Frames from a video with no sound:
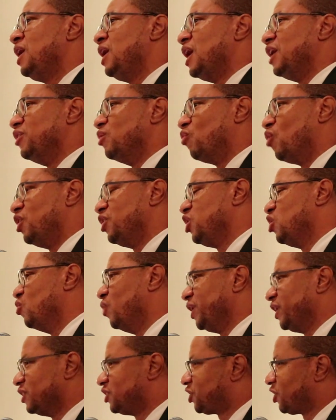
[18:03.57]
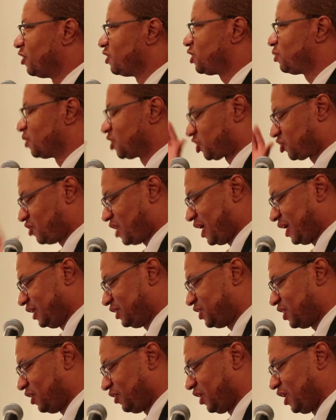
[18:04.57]
And the one who went to church was trying
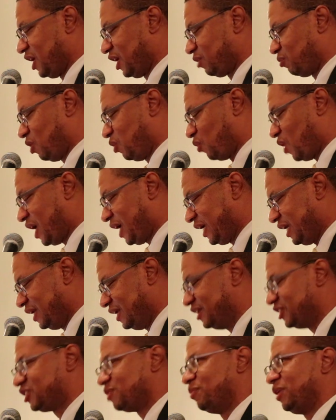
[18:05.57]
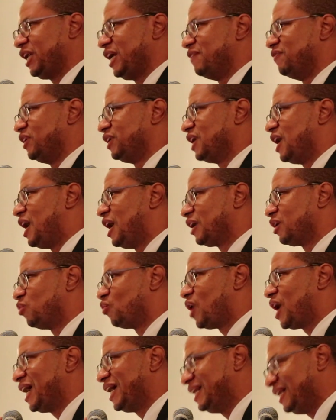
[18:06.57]
to tell the other one why he needs to believe in God
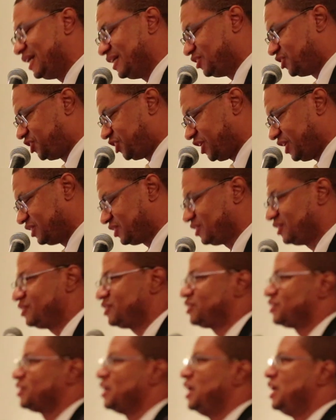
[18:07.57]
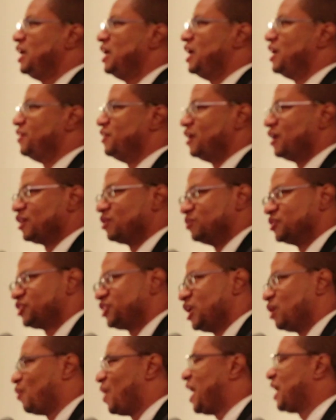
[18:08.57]
and why he needs Jesus. And the other one
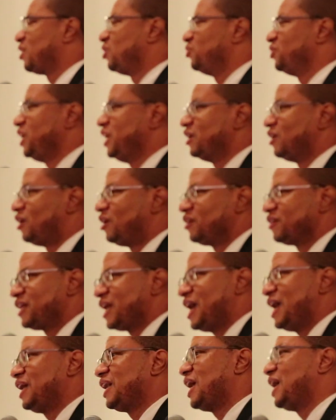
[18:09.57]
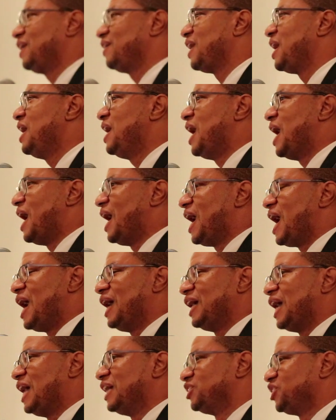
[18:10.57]
said, well, I don't need all that. I,
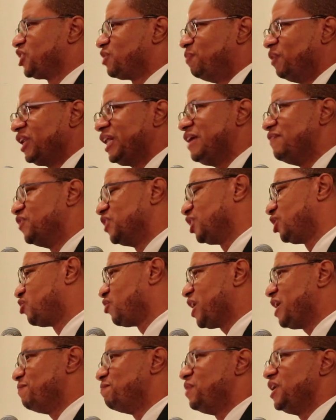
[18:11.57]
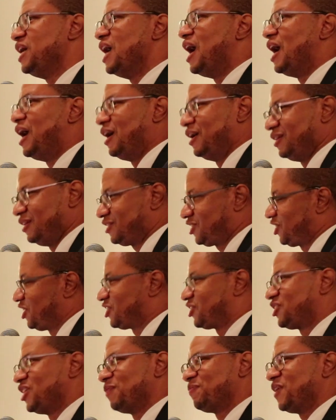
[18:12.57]
I, I just believe in the great beyond. There's
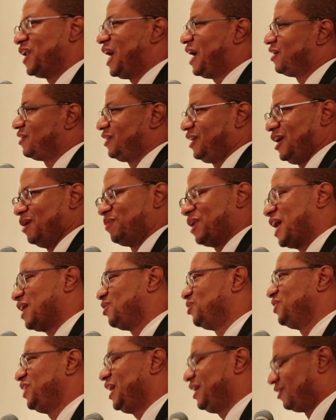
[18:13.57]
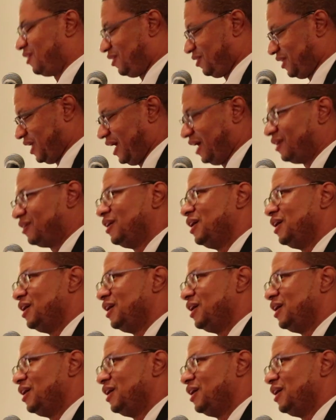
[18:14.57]
just something out there, but I don't need all that.